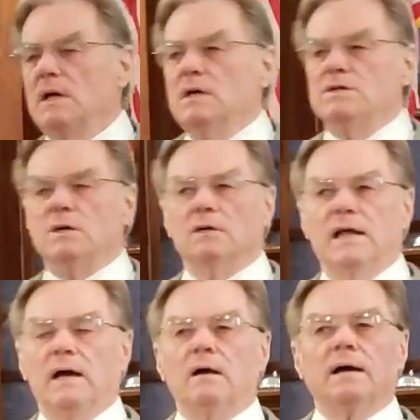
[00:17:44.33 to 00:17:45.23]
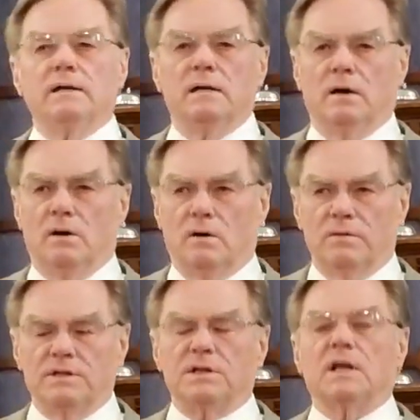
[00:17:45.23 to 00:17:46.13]
So now I know
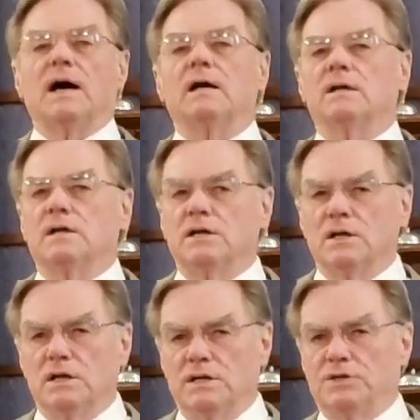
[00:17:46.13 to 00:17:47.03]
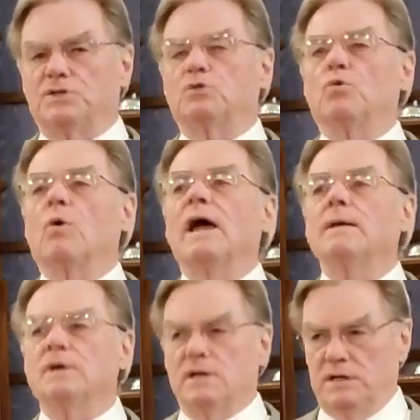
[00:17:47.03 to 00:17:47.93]
that God, His
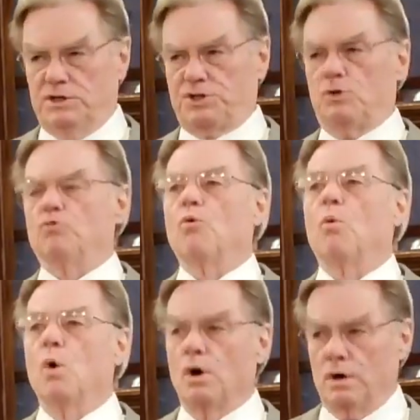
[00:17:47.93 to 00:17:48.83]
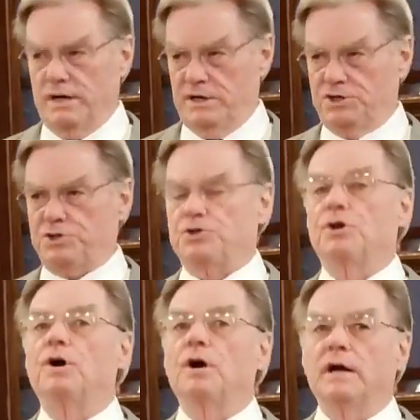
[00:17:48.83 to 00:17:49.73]
Rhema is, word is
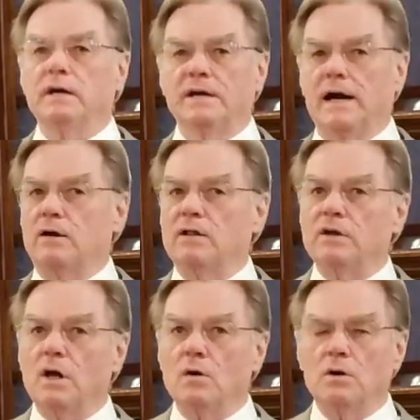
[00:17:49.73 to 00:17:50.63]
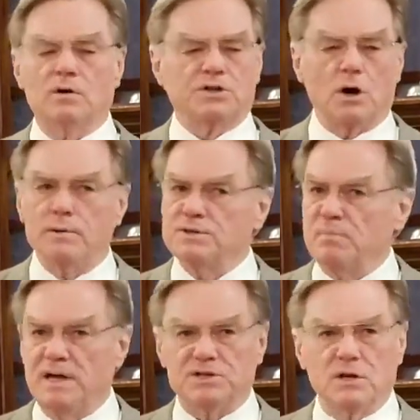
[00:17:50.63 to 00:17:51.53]
stirring, not only the logo, it's always
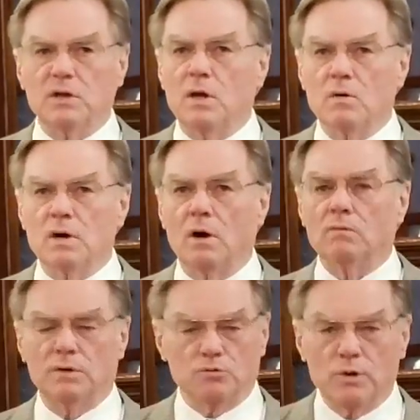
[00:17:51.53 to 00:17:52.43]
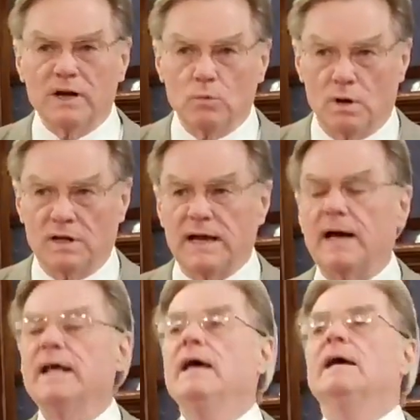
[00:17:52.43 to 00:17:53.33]
based on the logo, the written word of
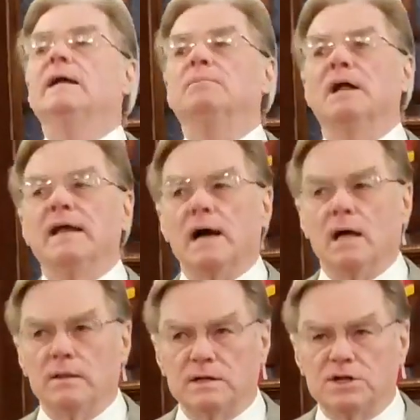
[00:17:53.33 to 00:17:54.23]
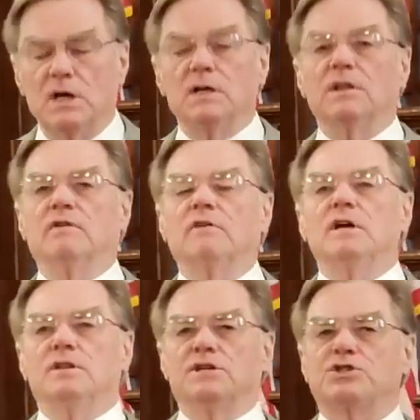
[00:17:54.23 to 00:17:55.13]
God, but now this, the,
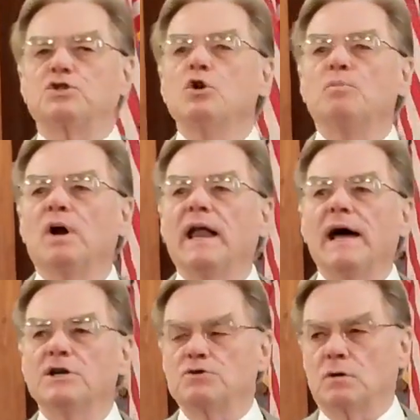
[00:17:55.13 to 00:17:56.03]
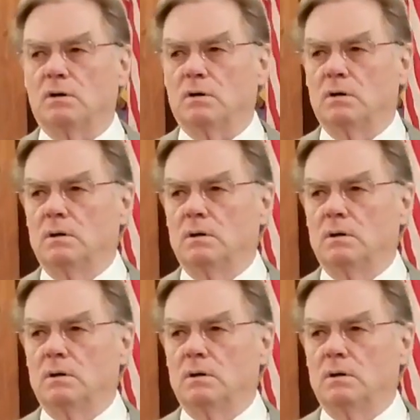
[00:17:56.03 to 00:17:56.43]
the supernatural